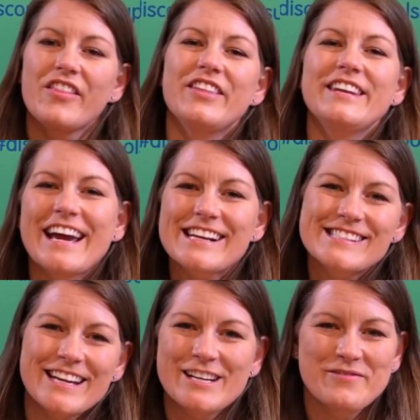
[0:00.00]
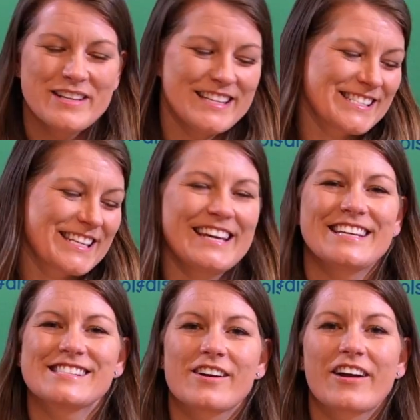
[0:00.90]
The next item in this
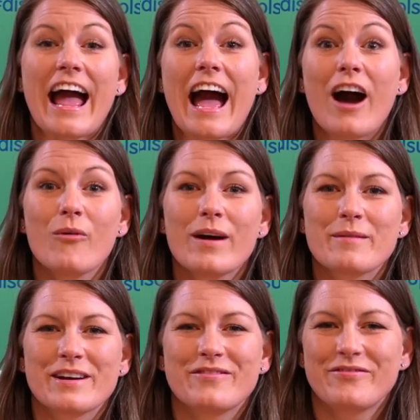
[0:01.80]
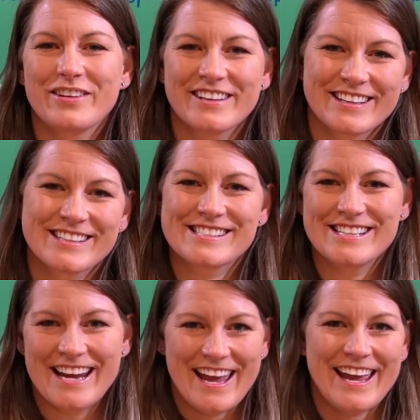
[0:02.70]
kit is our How Am I Feeling
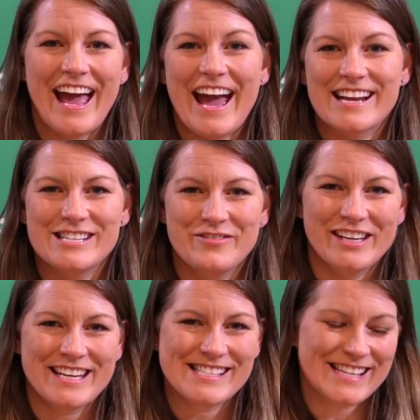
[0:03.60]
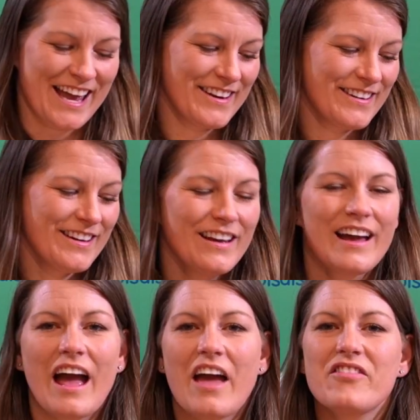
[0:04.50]
Today activity set.
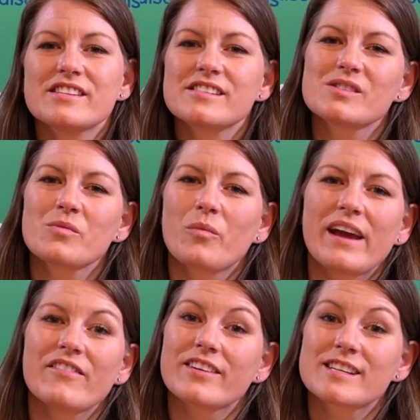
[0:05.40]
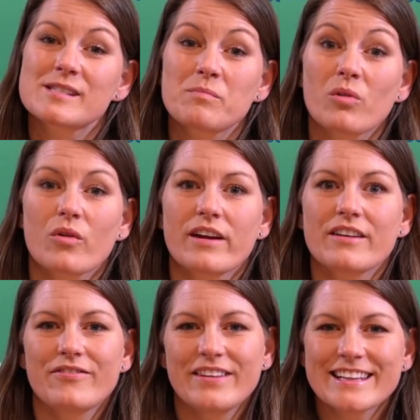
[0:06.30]
And this is a way of exploring
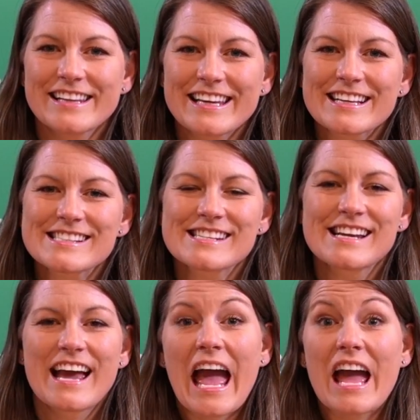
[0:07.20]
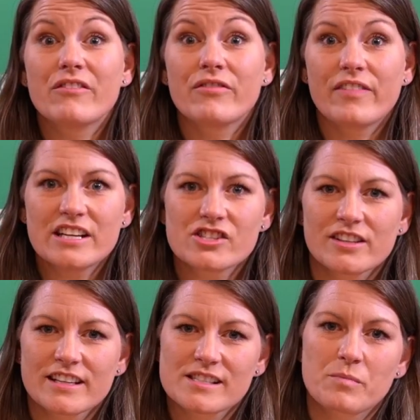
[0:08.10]
feelings and
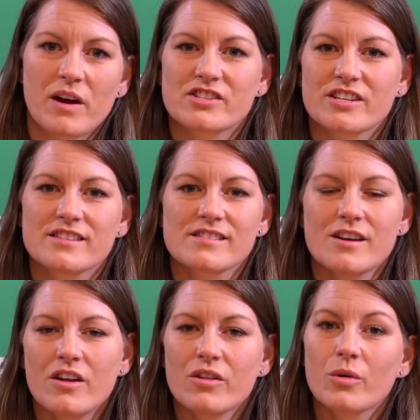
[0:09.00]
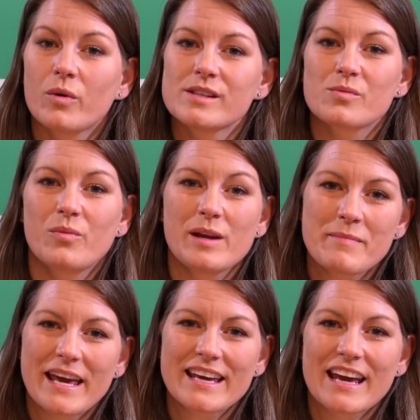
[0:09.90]
facial expressions, the ones we
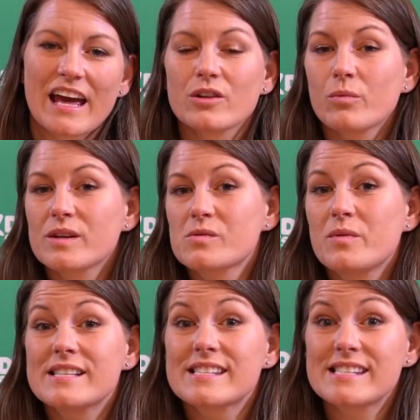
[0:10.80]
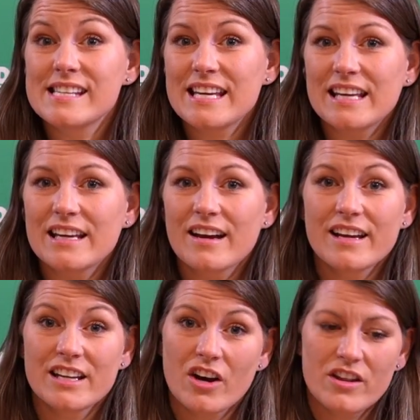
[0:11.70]
make and the ones we see
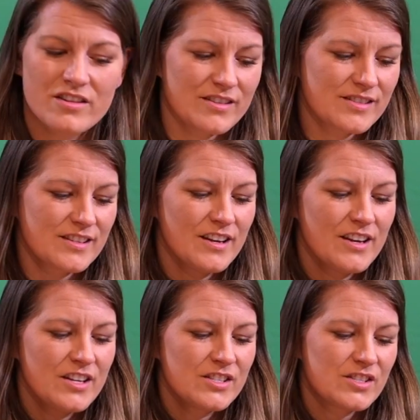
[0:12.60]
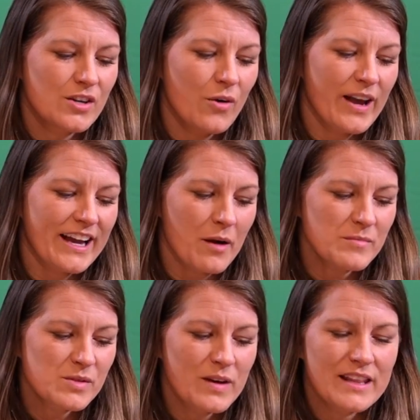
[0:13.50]
in others. So it
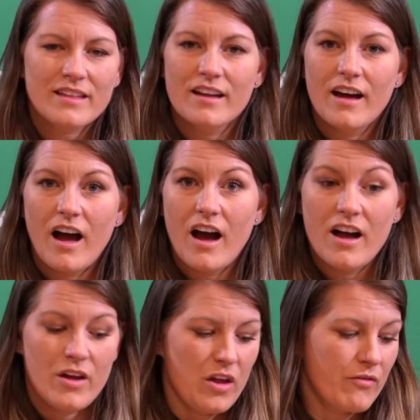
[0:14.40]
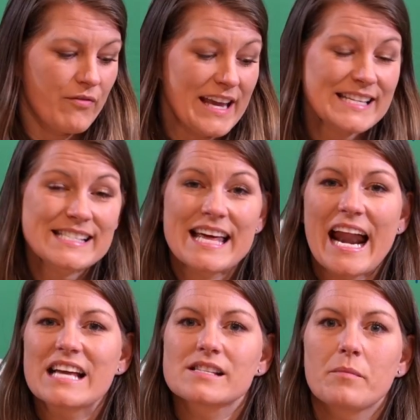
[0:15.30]
comes with a face that
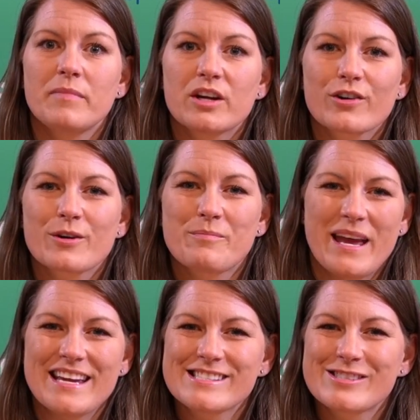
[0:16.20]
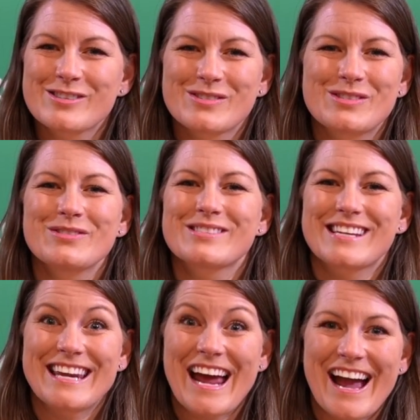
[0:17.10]
has a mirror base, so students
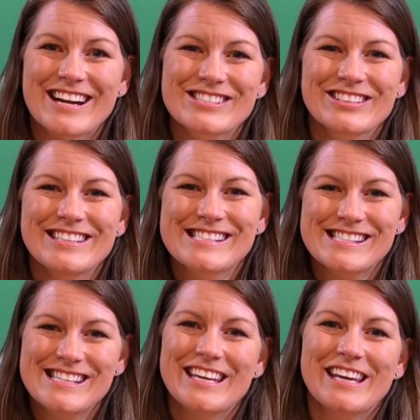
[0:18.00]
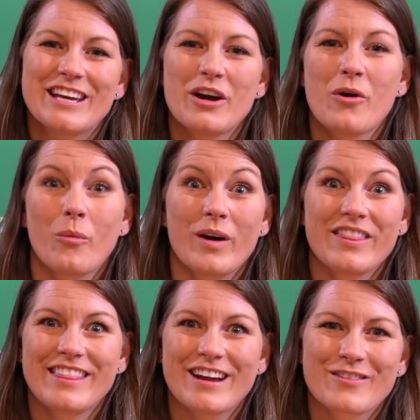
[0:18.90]
can actually see
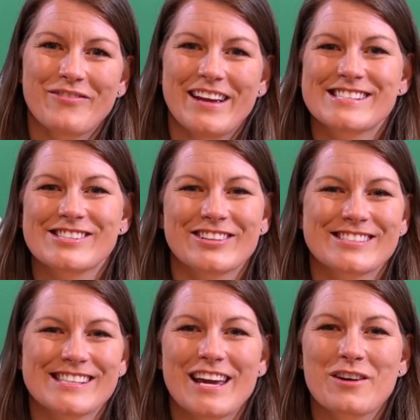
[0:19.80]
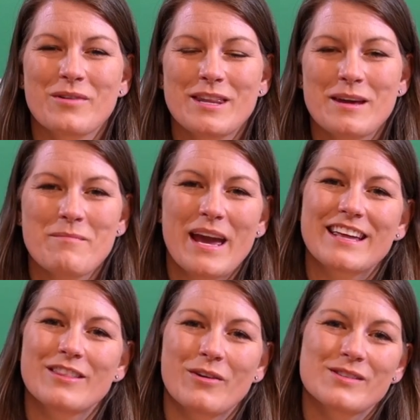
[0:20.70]
what their face looks like when they
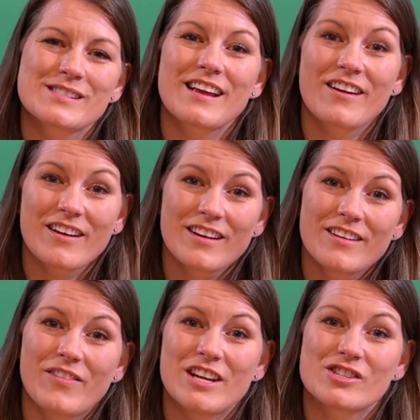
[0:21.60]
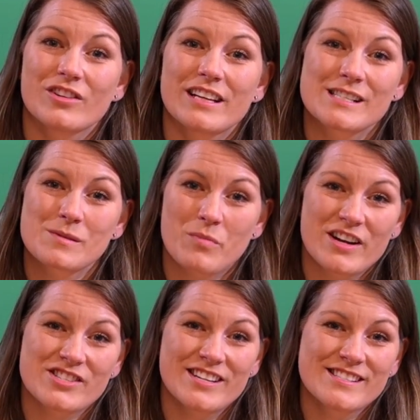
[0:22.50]
make those facial
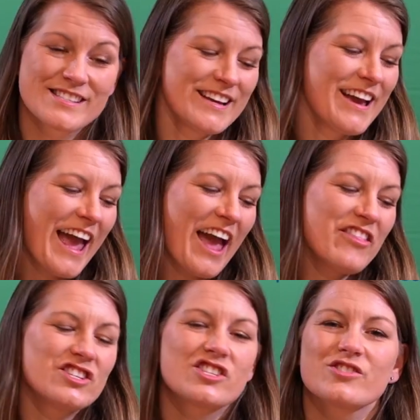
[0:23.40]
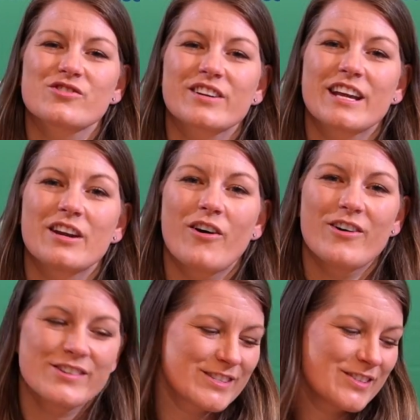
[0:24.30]
expressions. And the children can
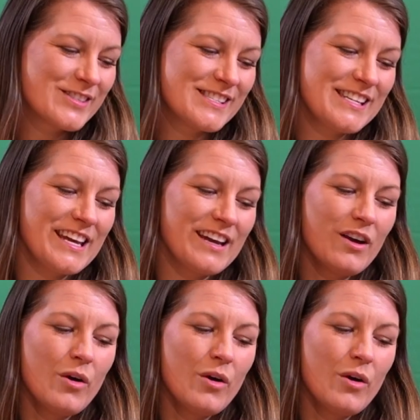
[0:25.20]
also see